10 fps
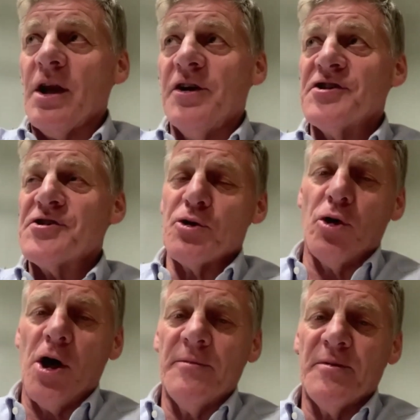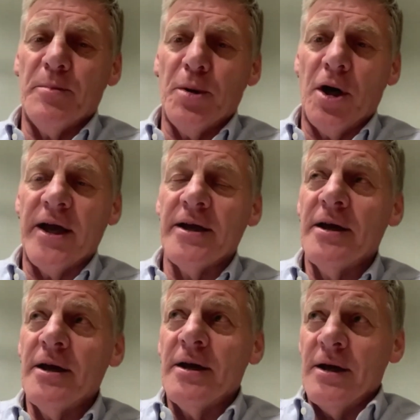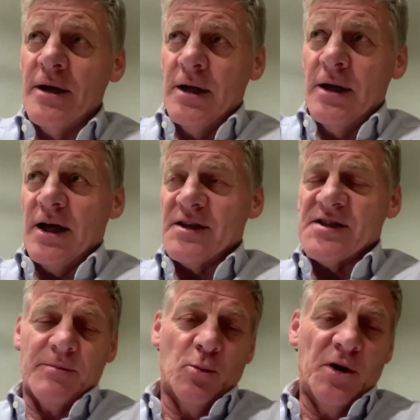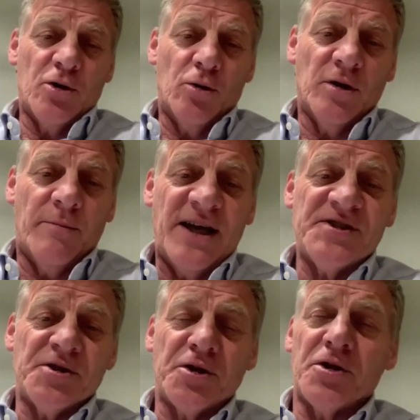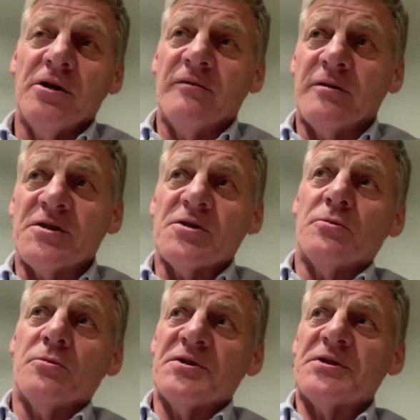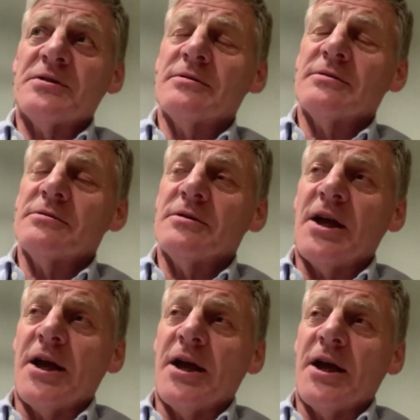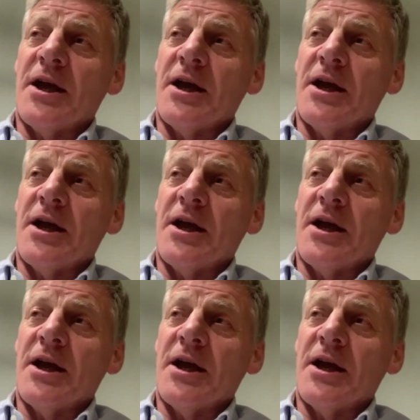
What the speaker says: described by something we call the Mason curve, because it was named after